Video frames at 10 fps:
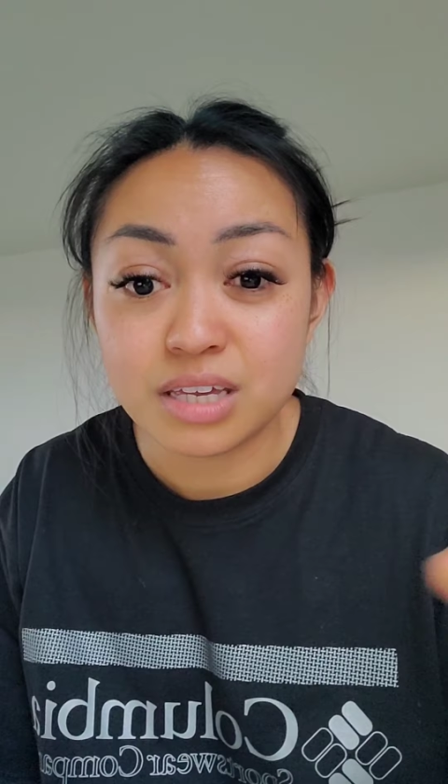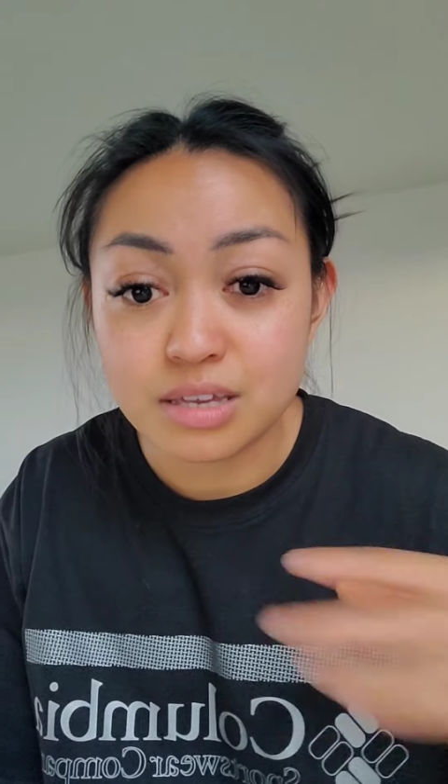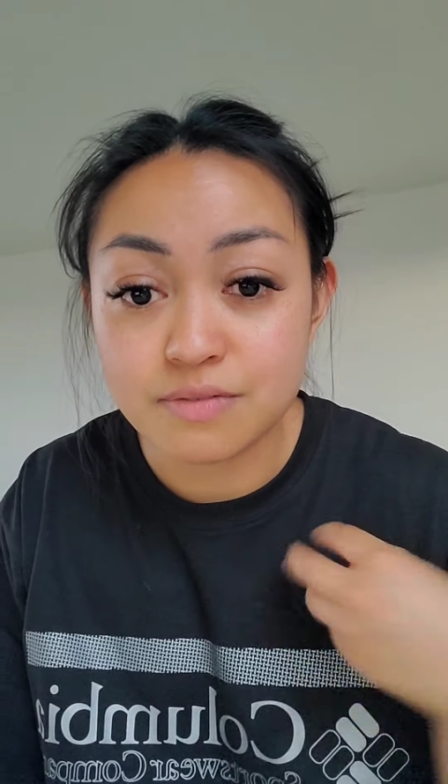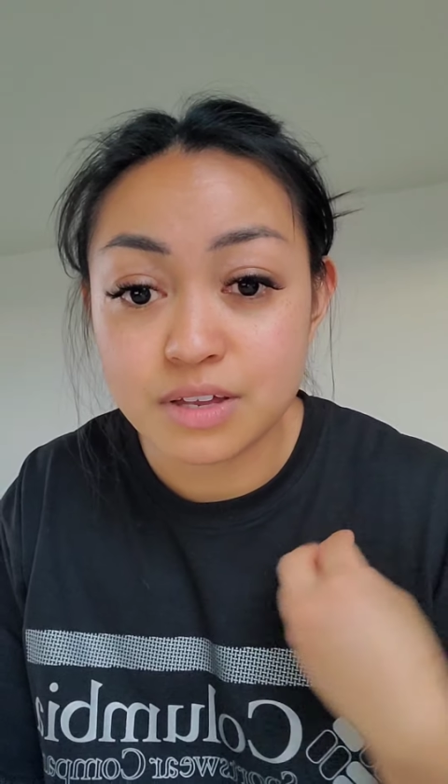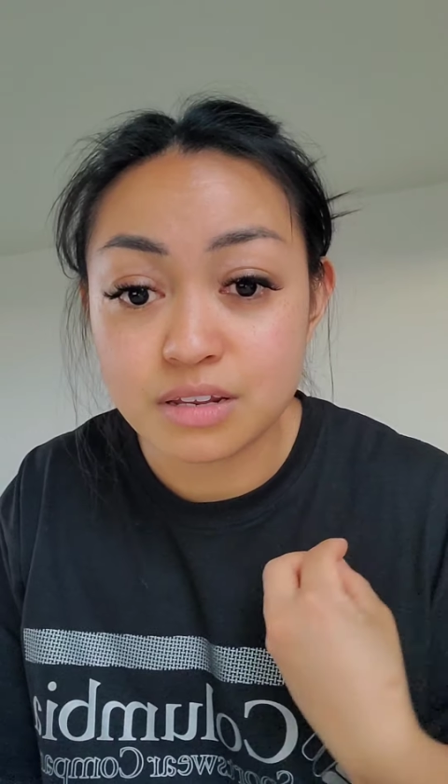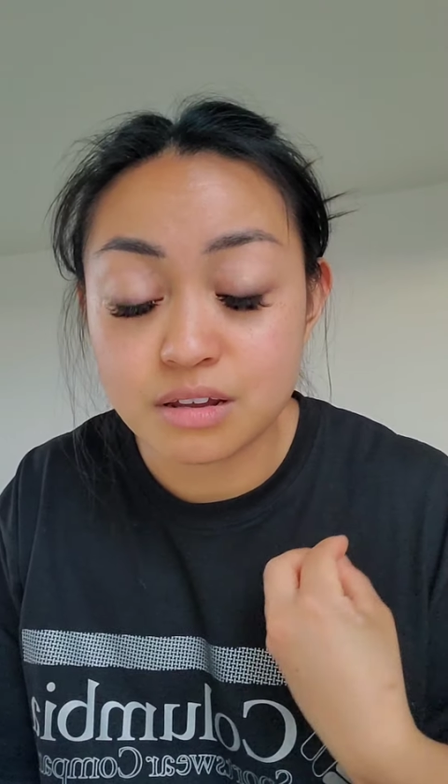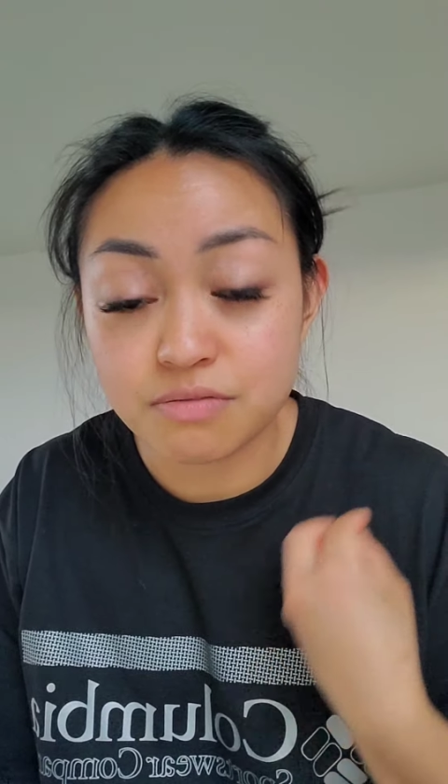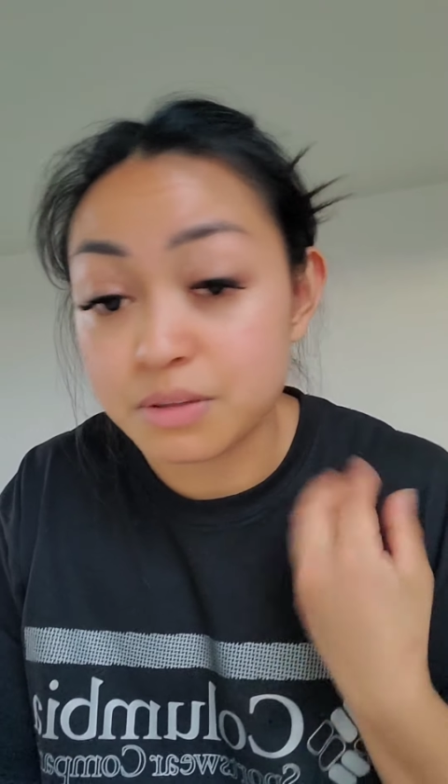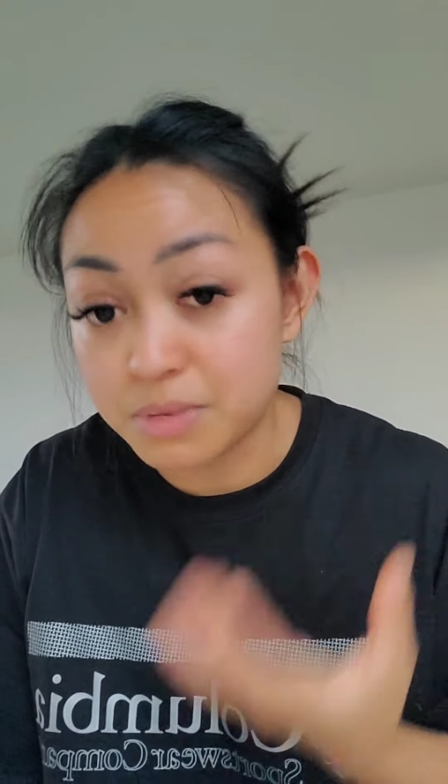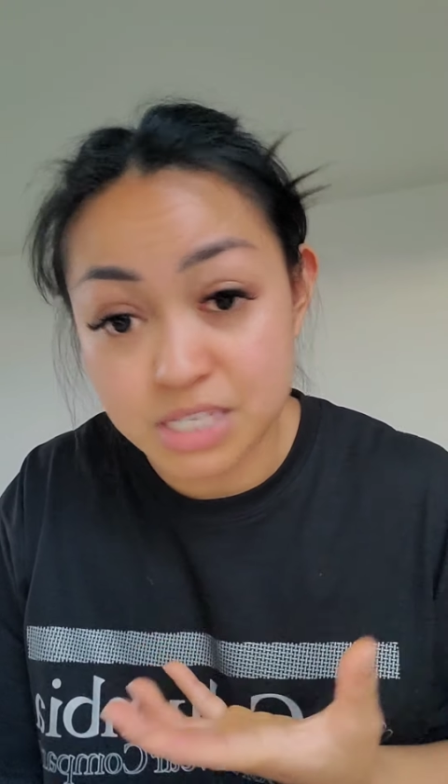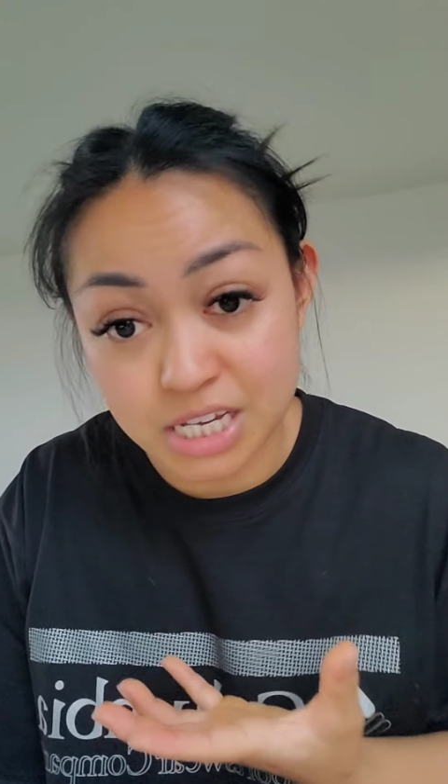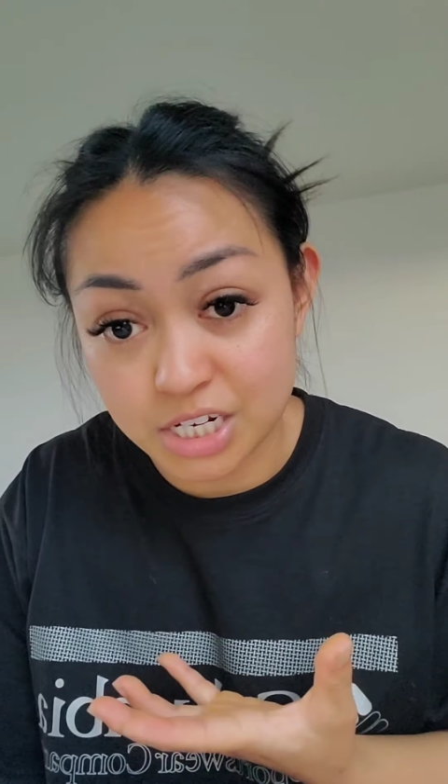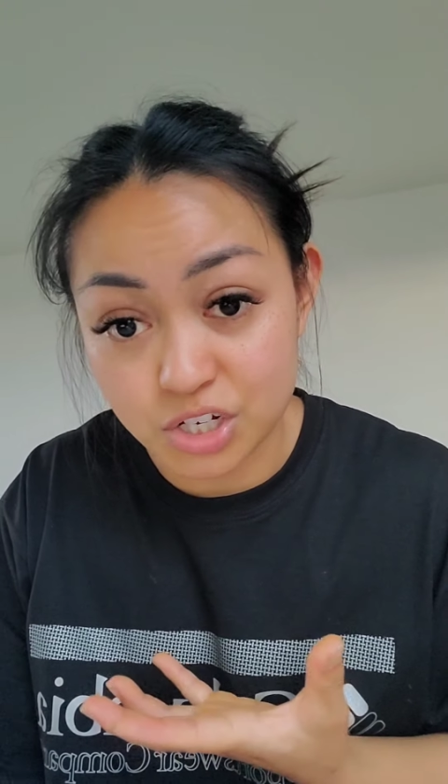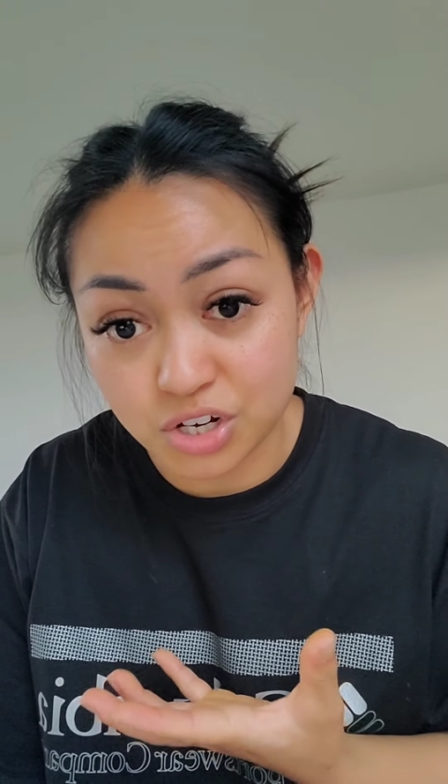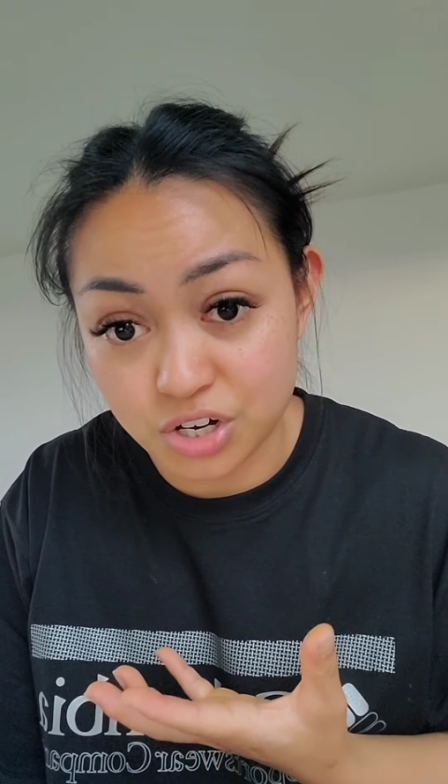even if the
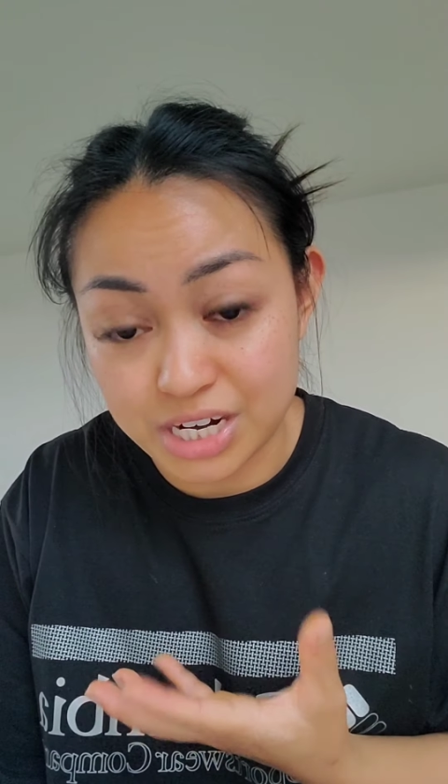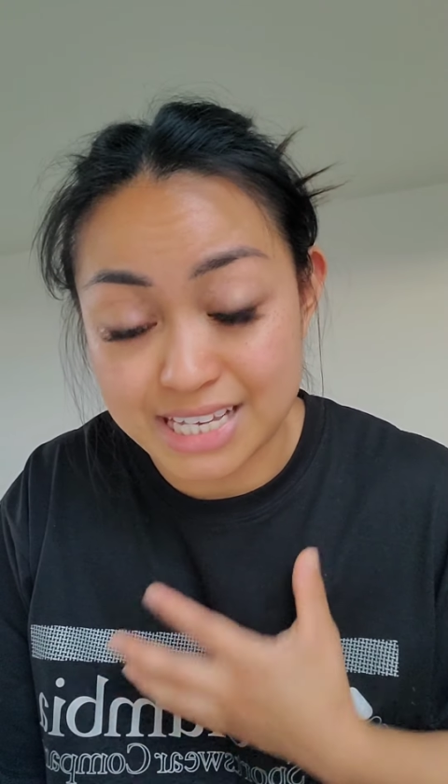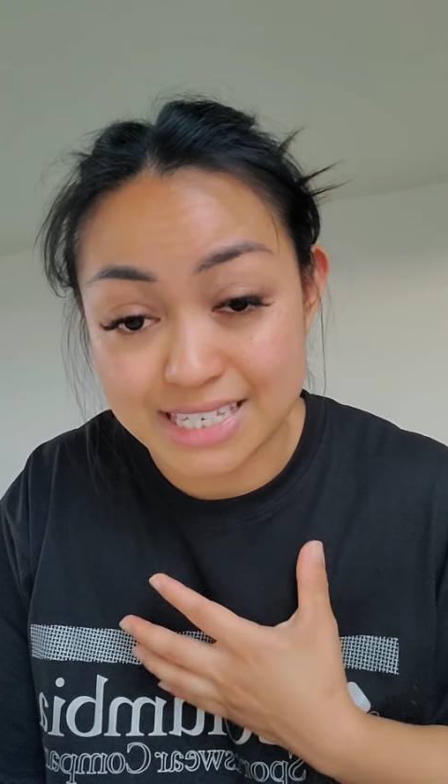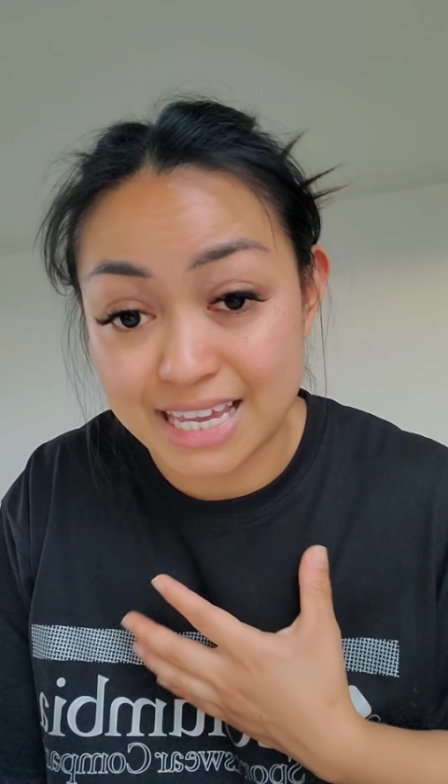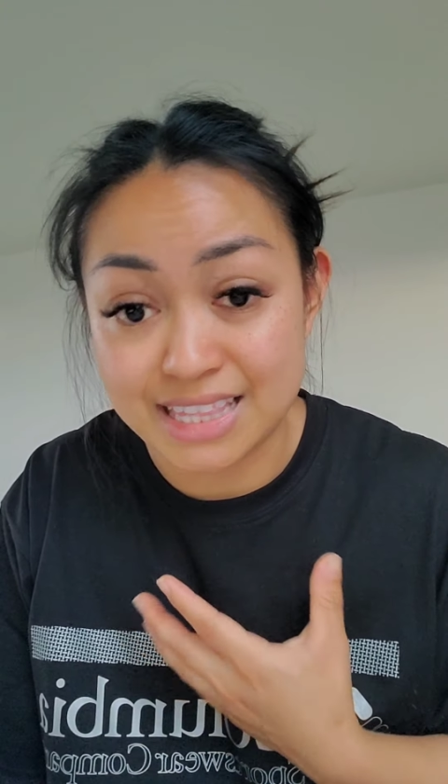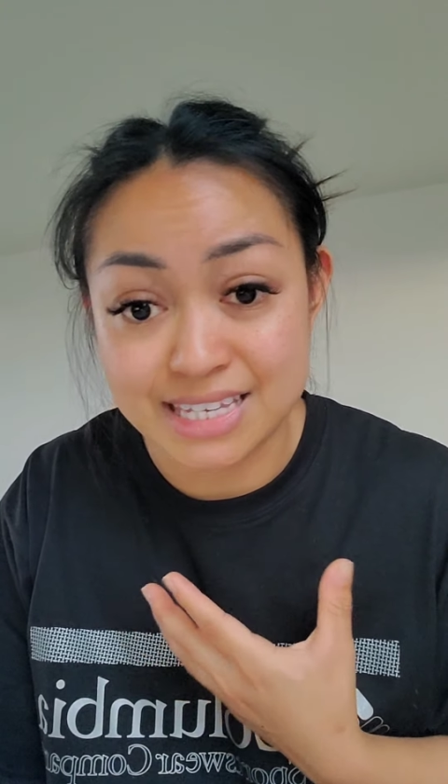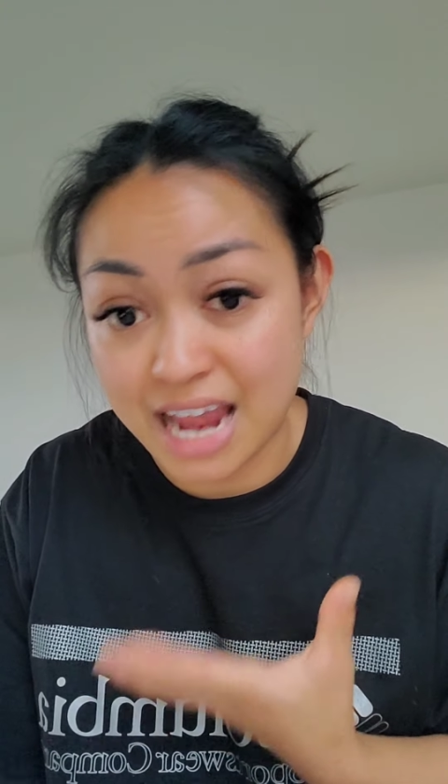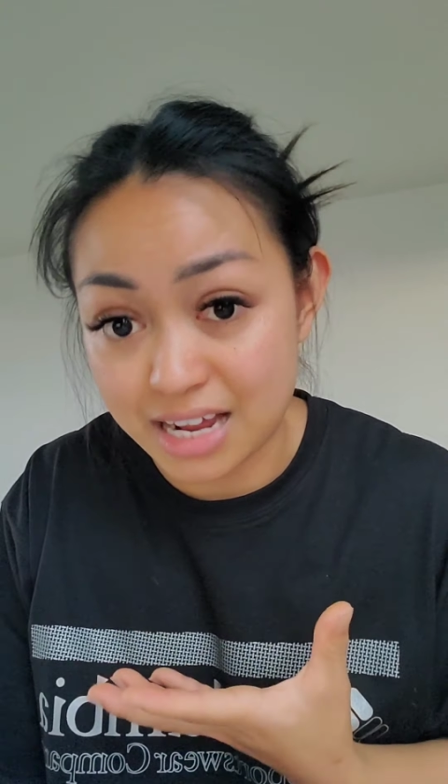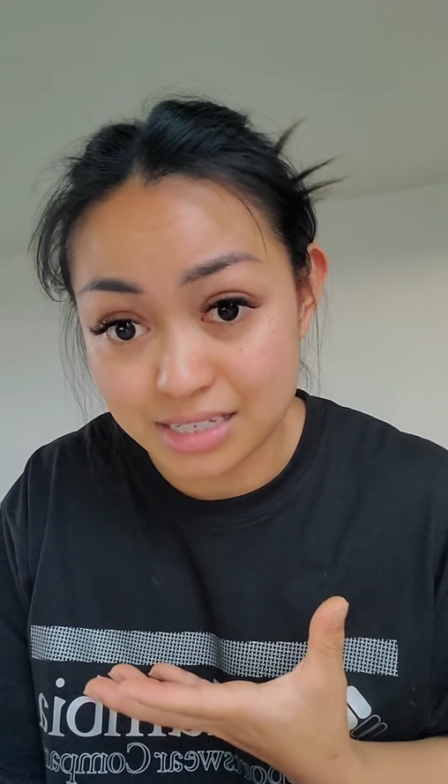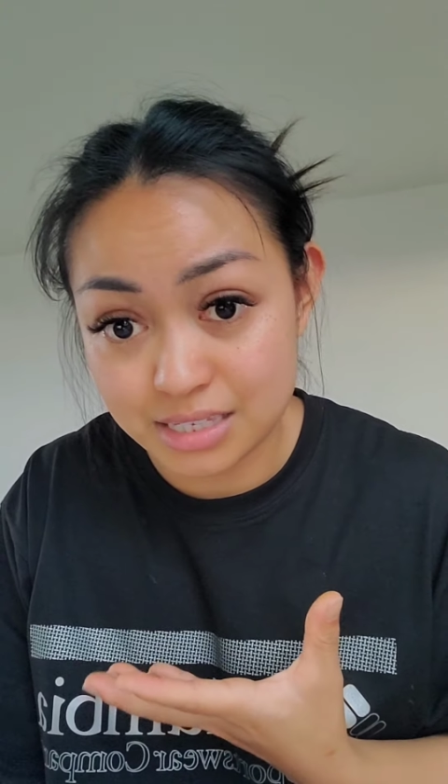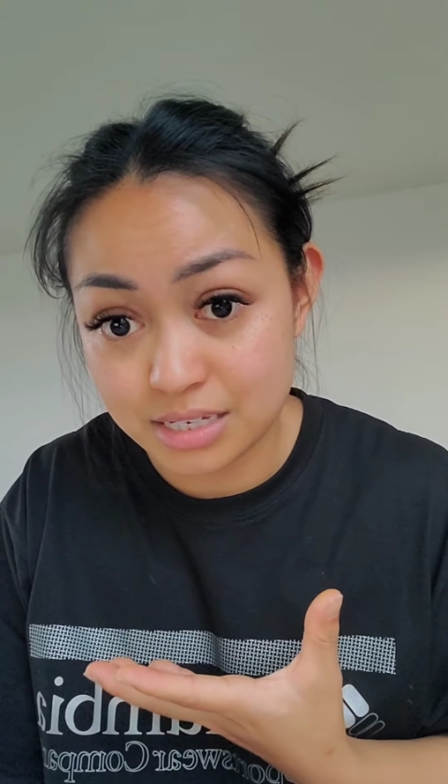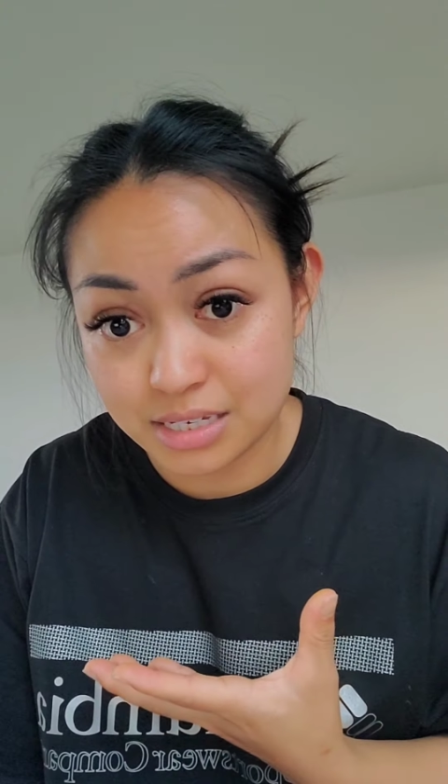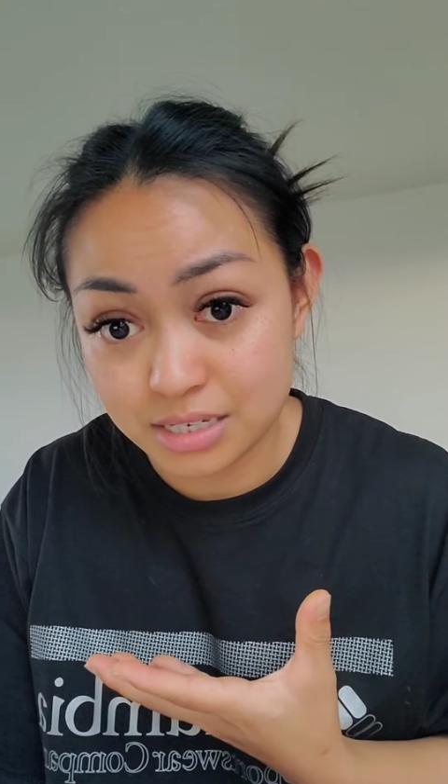musculature is intact.